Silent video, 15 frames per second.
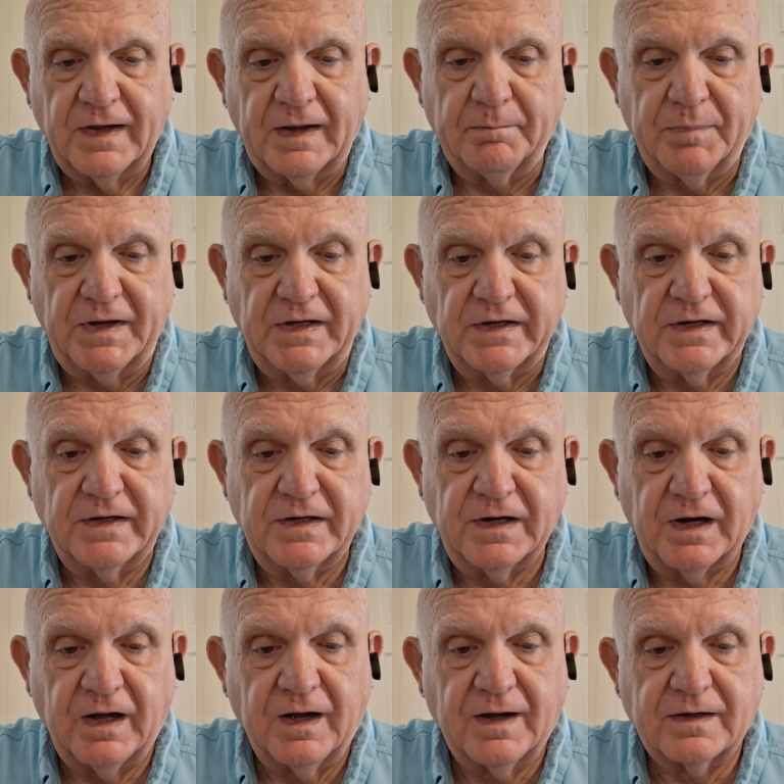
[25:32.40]
And be ye
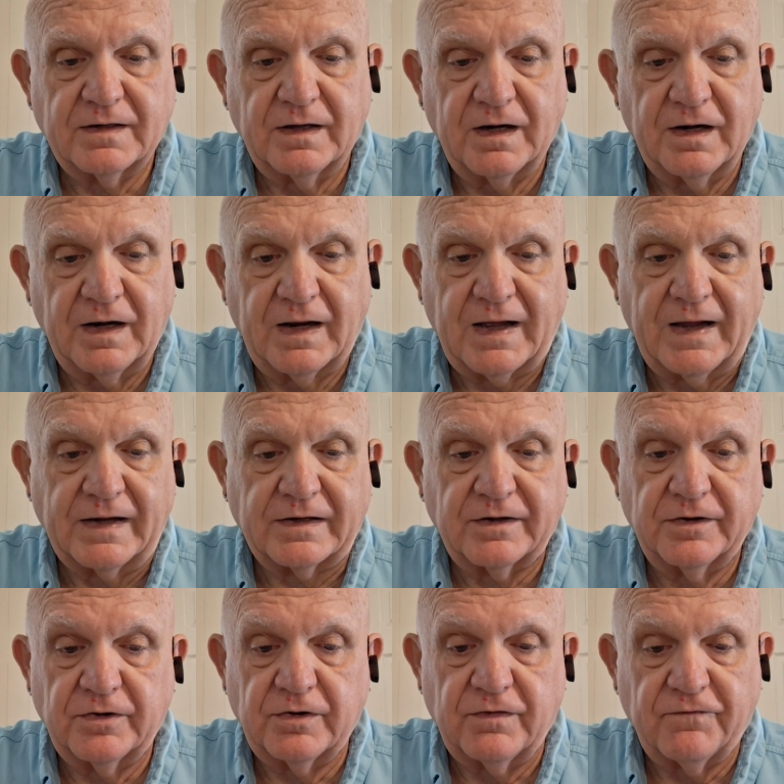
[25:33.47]
not like
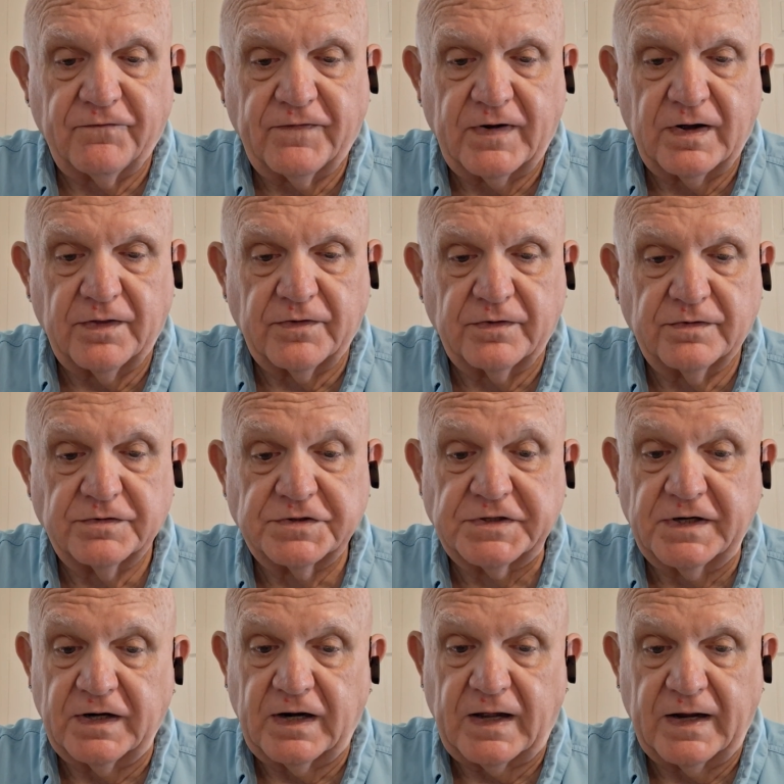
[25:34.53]
your fathers
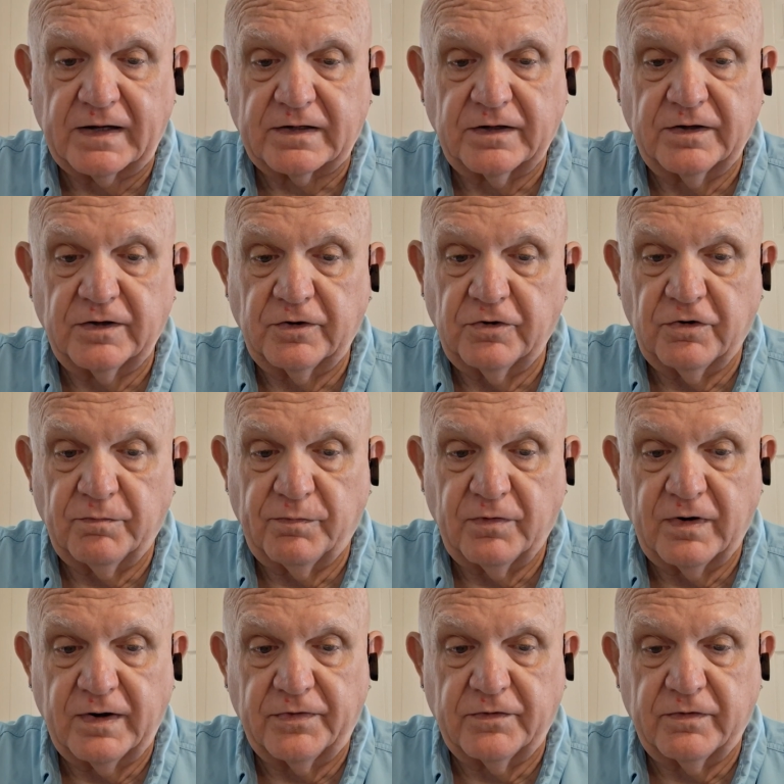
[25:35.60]
and like your
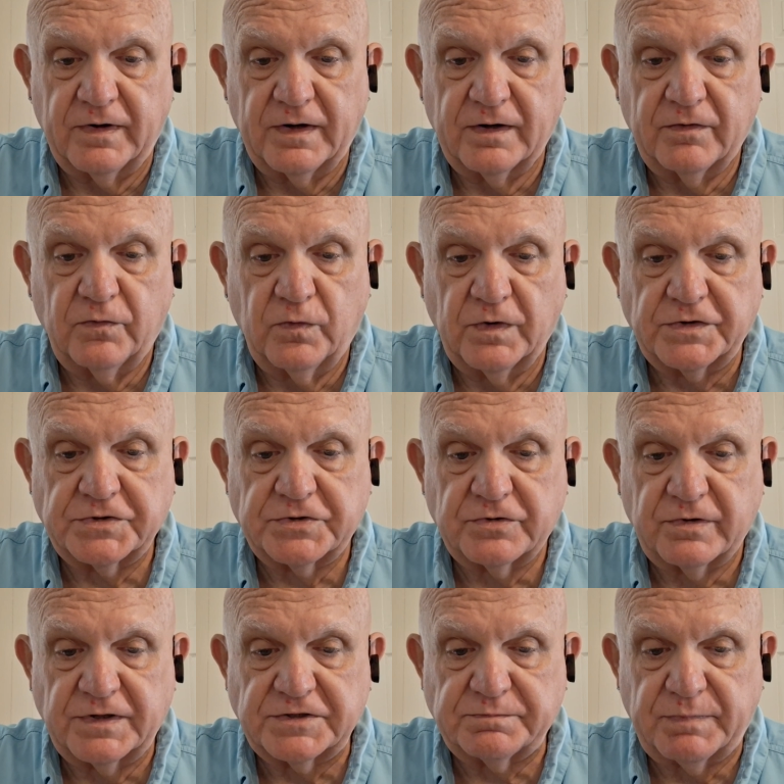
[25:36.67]
brethren which
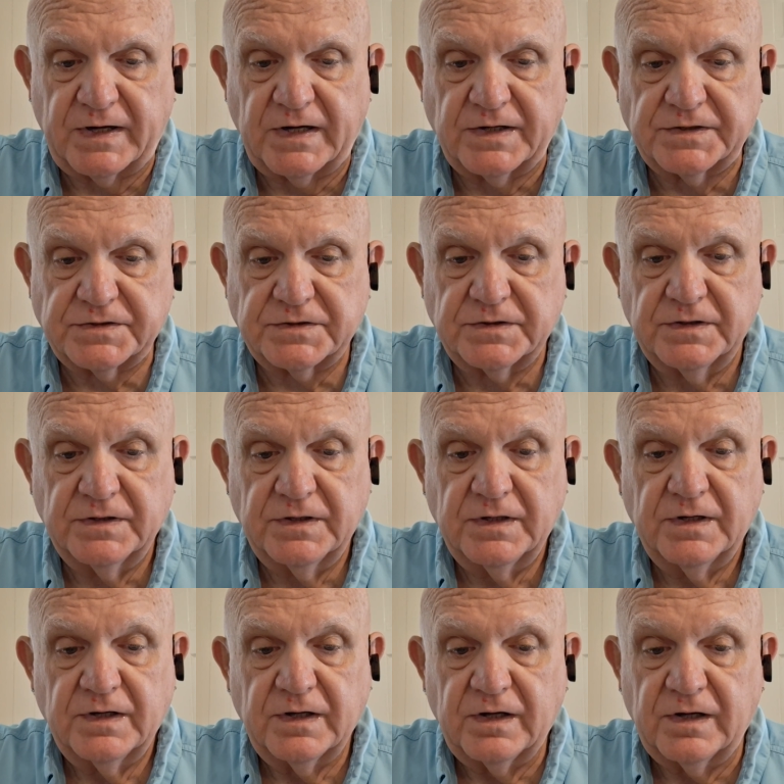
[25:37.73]
trespass
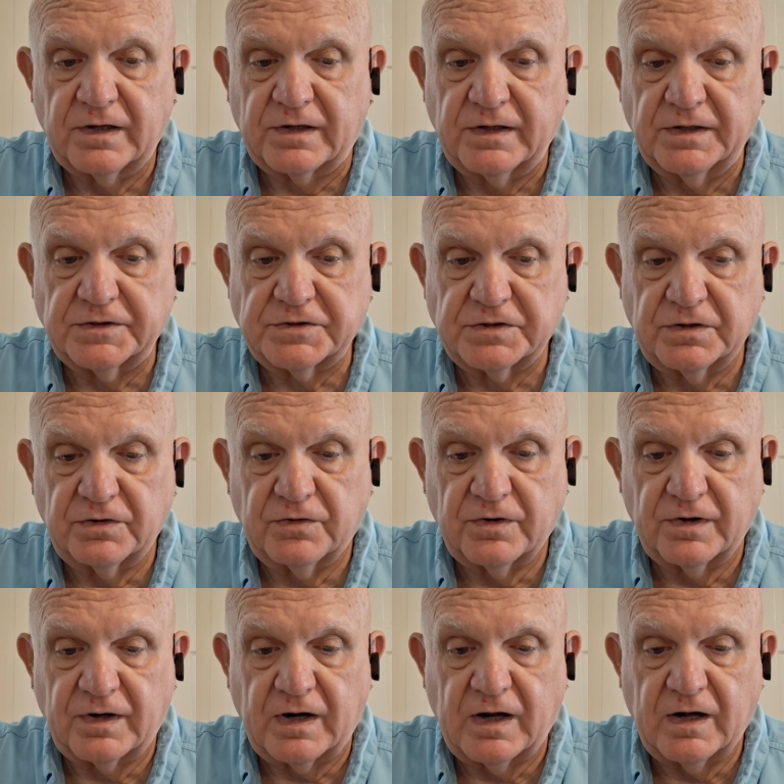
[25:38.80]
against the
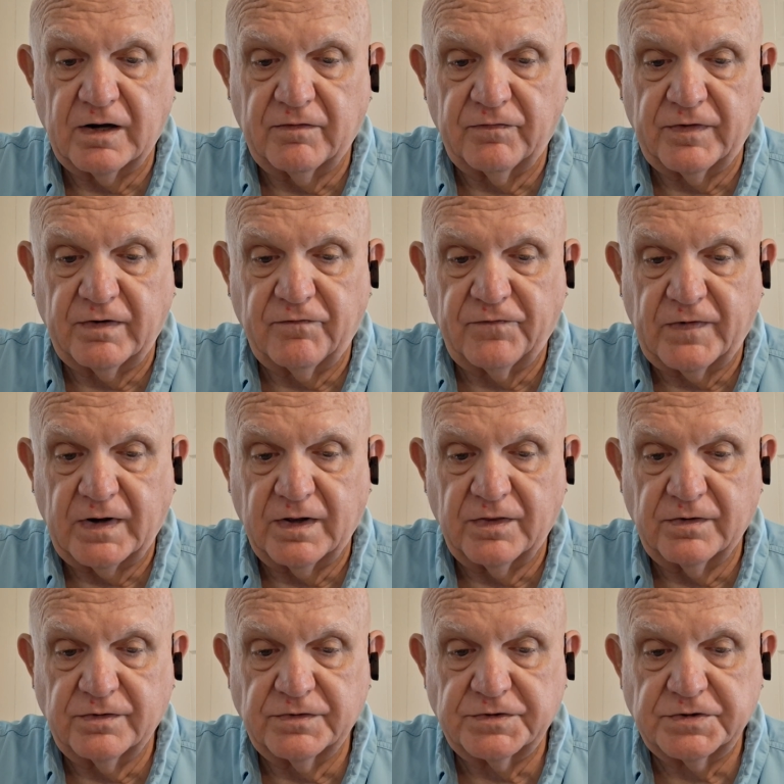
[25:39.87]
Lord God of their
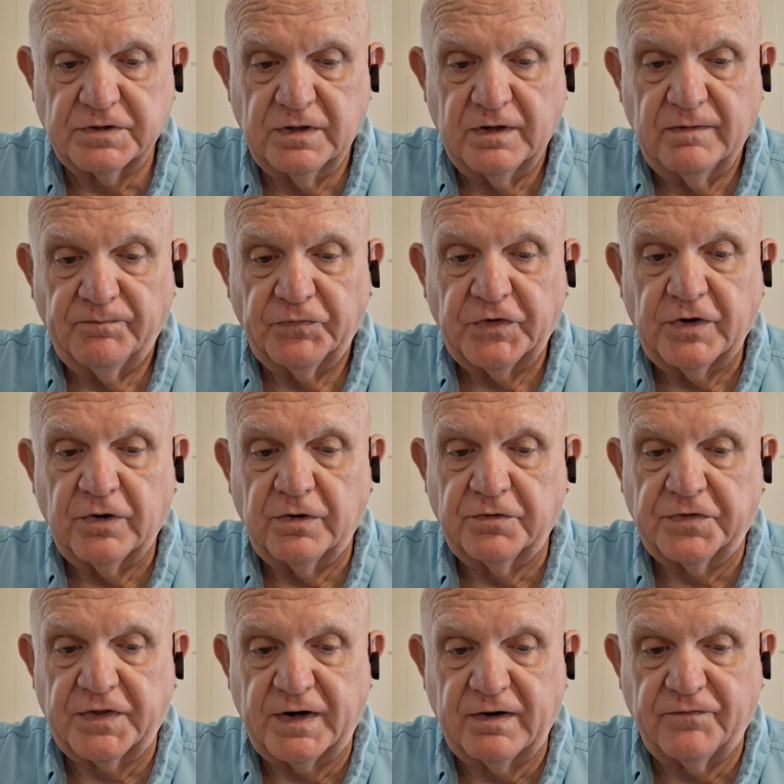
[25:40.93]
fathers, who
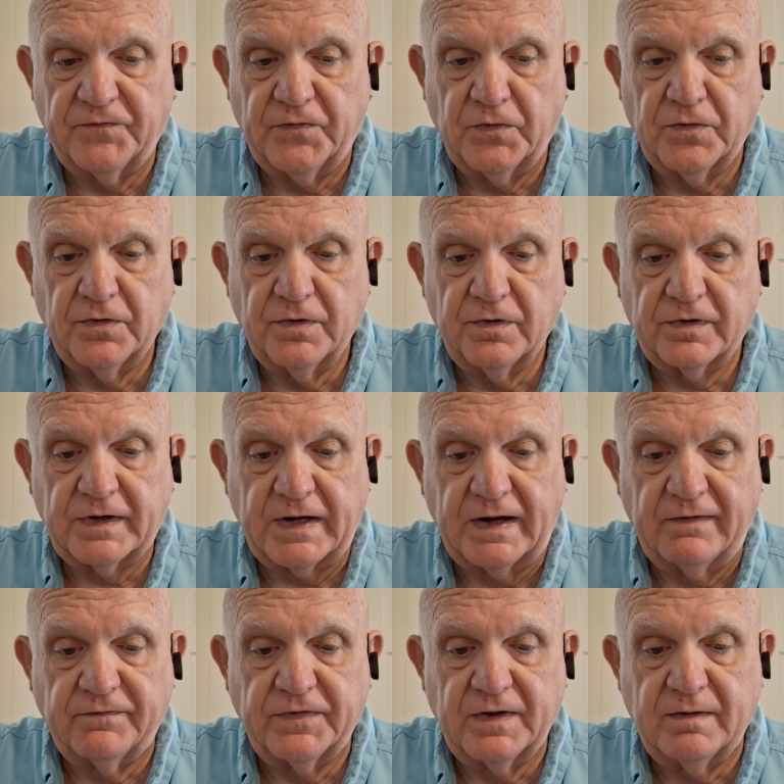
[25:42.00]
therefore
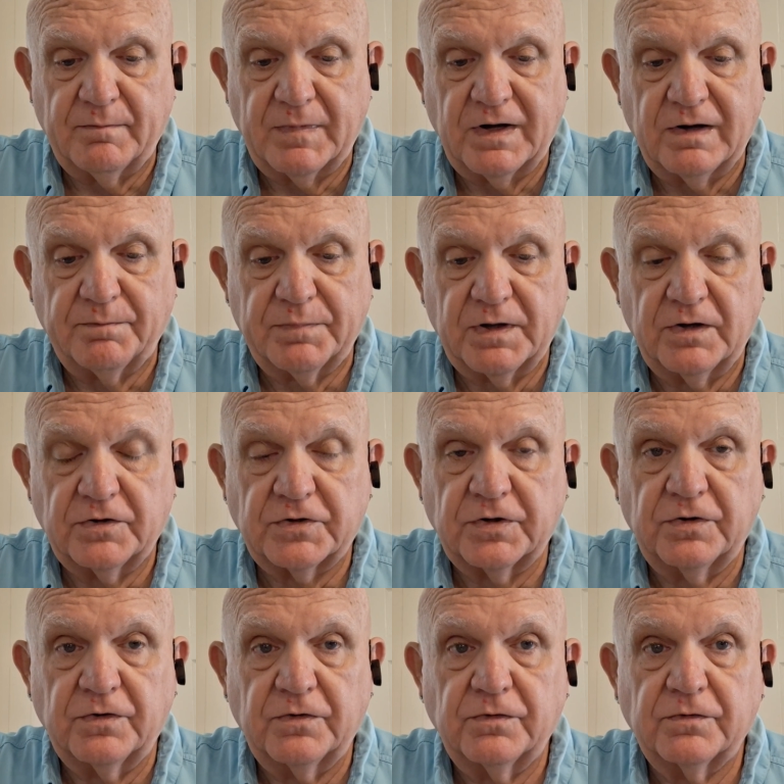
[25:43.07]
gave them up
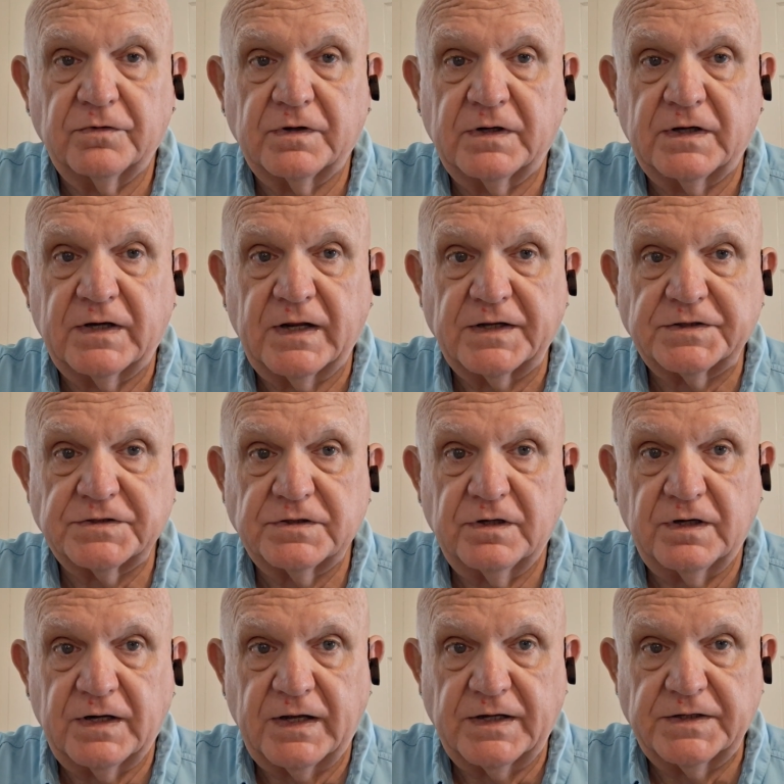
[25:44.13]
to
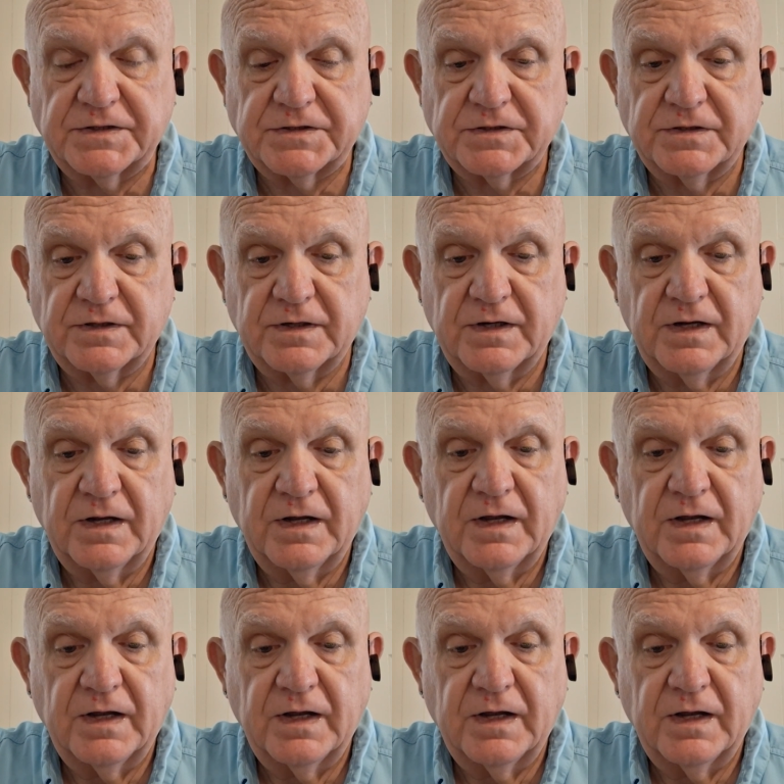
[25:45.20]
desolation,